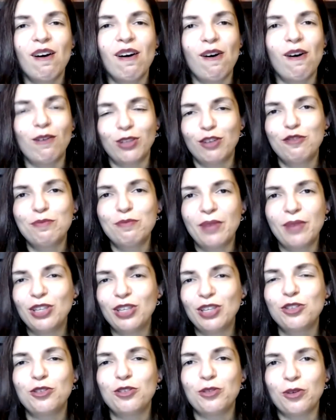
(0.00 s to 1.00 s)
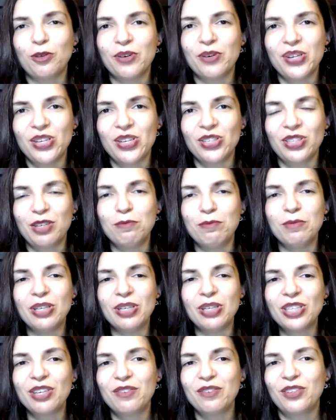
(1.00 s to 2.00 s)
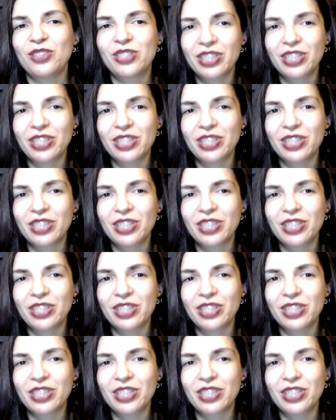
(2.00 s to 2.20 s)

all of my stories in medieval